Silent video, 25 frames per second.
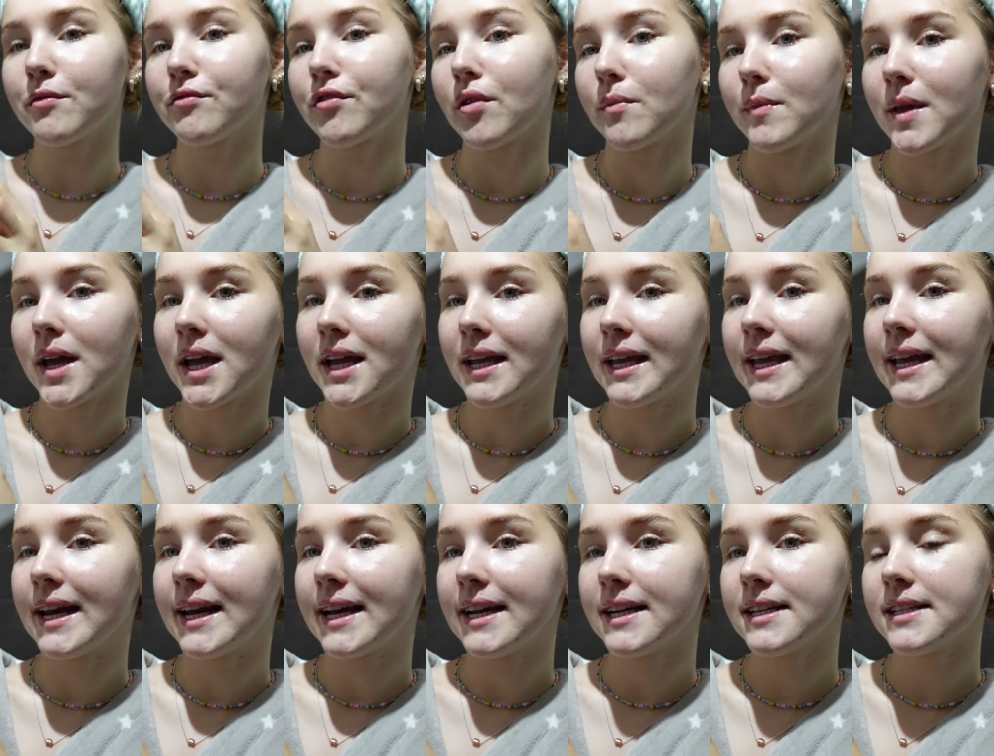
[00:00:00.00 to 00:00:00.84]
from the Inkey
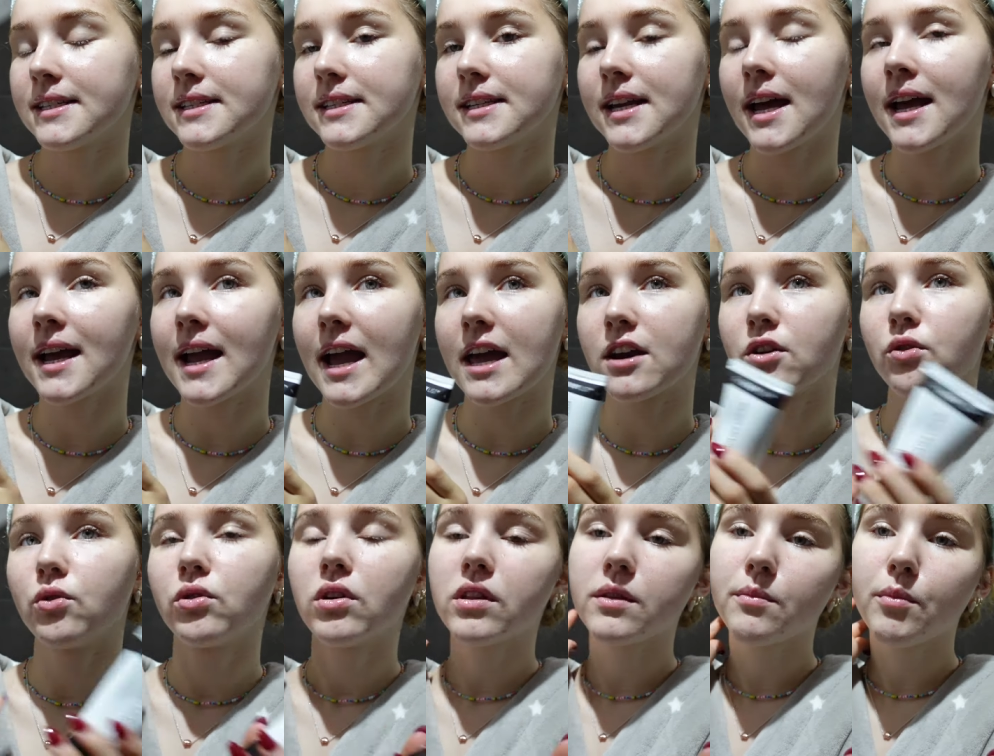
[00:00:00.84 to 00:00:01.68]
List. Again,
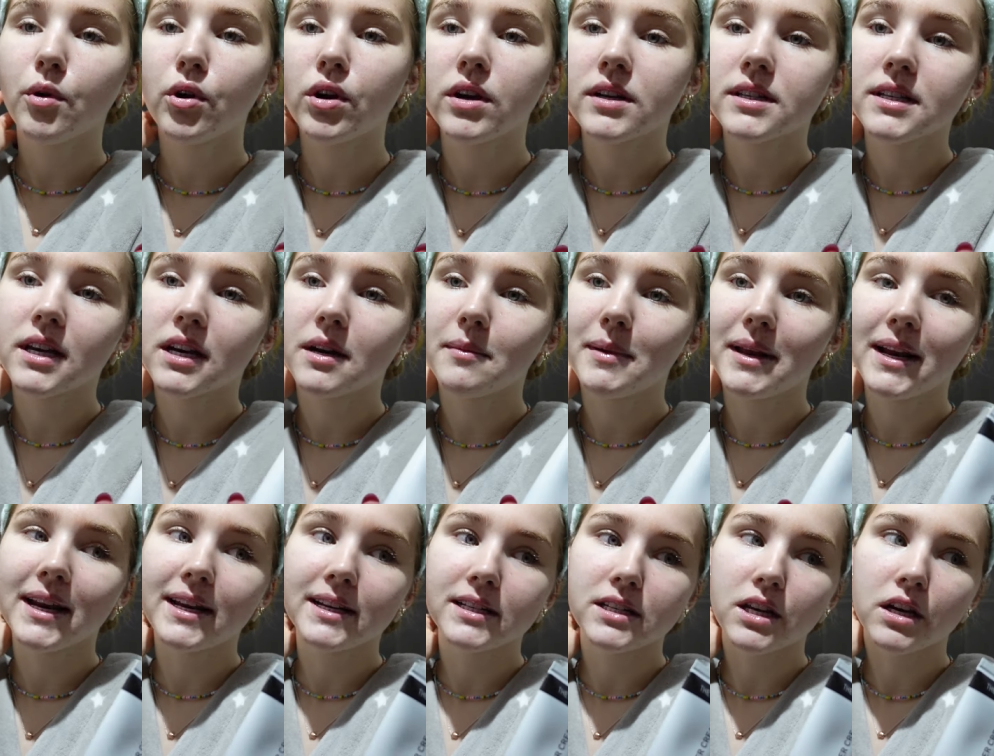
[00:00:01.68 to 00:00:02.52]
all of the products are going to be
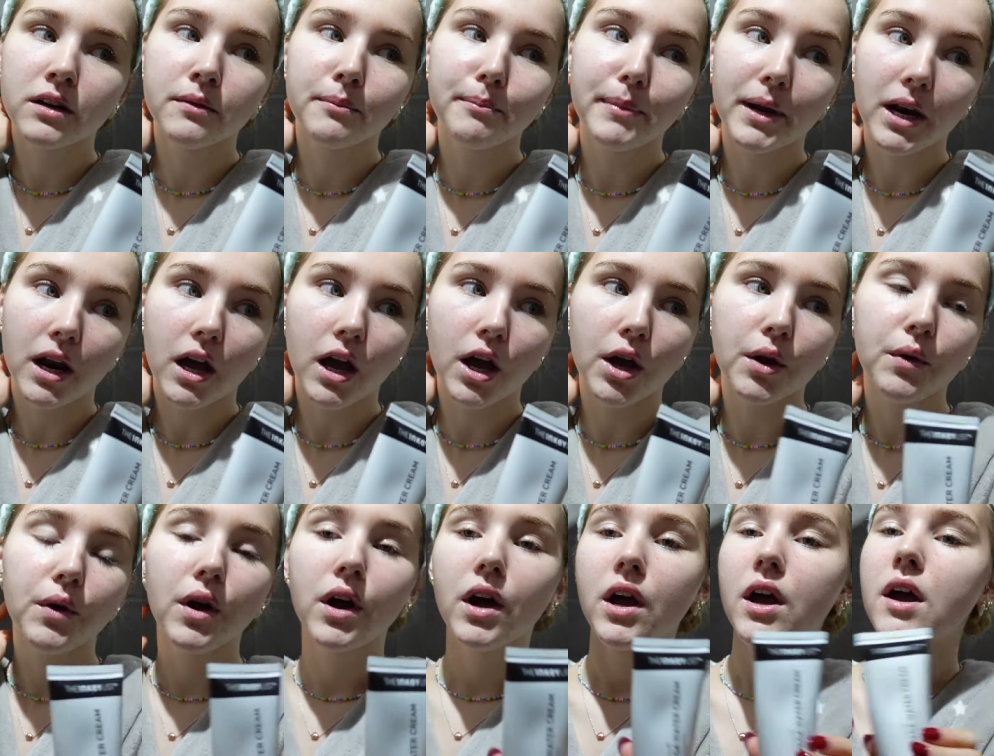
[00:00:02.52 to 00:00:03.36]
linked to below,
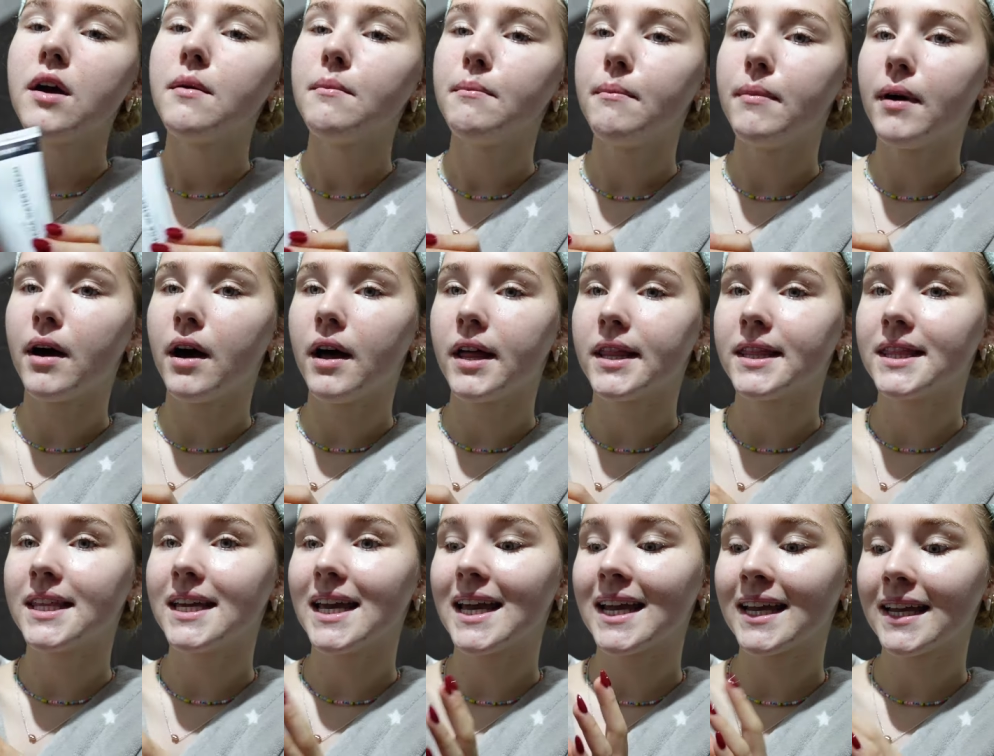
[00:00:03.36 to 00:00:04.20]
but
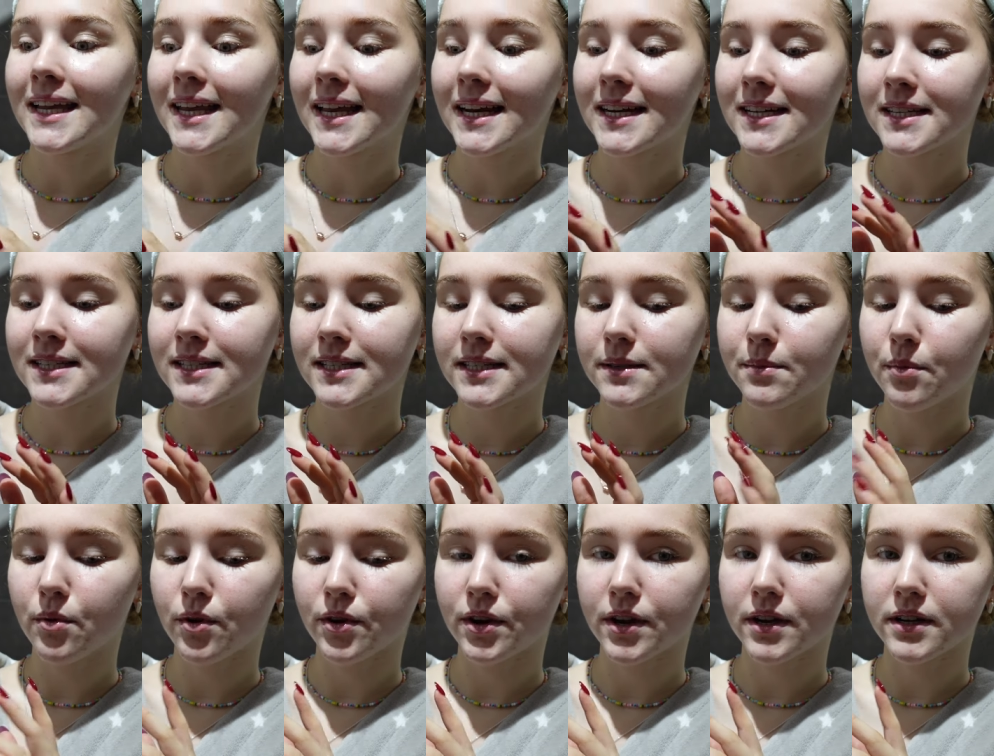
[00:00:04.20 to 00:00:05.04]
the Inkey List
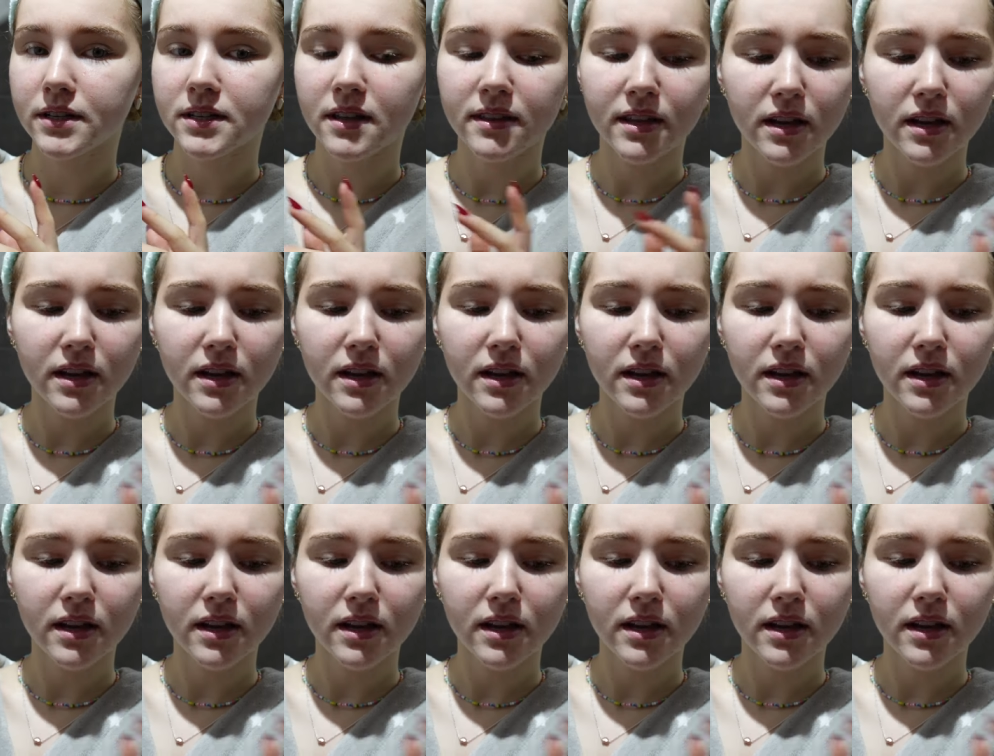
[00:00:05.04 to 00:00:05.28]
products, I